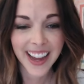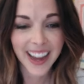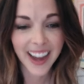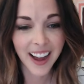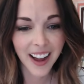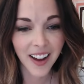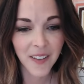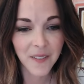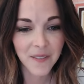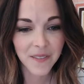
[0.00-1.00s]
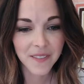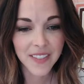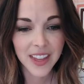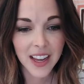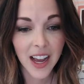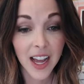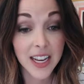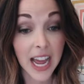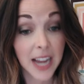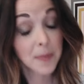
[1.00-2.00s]
A
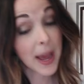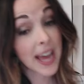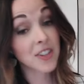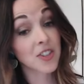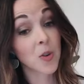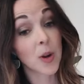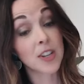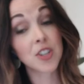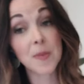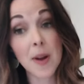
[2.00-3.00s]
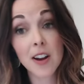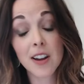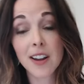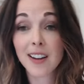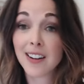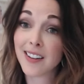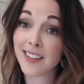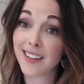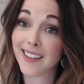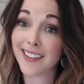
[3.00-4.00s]
9-patch? Question mark?
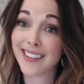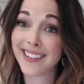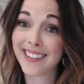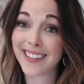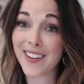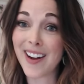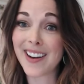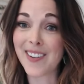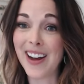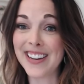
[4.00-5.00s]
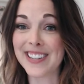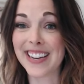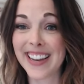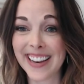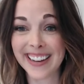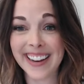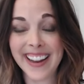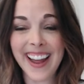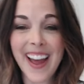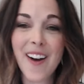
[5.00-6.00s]
Great question.
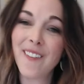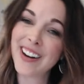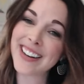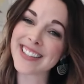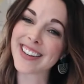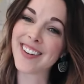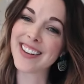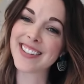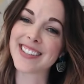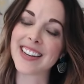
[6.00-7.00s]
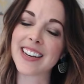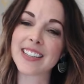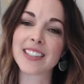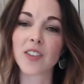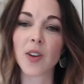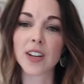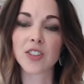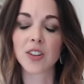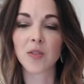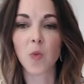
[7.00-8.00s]
What is the question? Is the
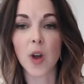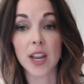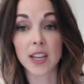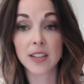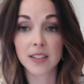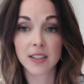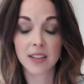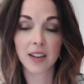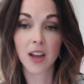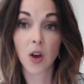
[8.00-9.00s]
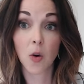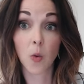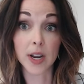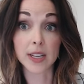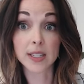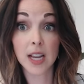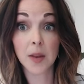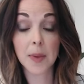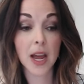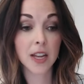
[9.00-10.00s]
question what is? What is a
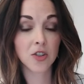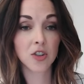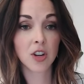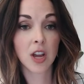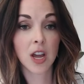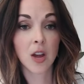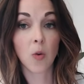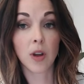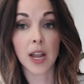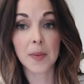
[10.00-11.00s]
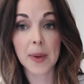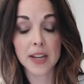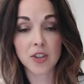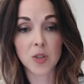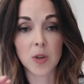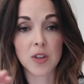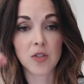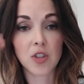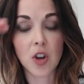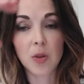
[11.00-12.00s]
9-patch? Well, a 9-patch is when you
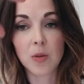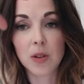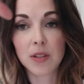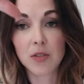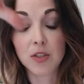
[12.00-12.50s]
sew, you can